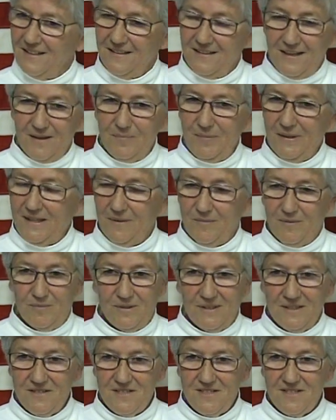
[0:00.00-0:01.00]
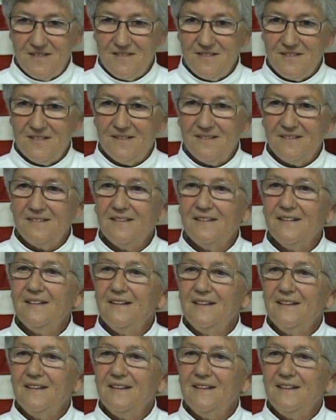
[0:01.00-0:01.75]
did not become a British citizen.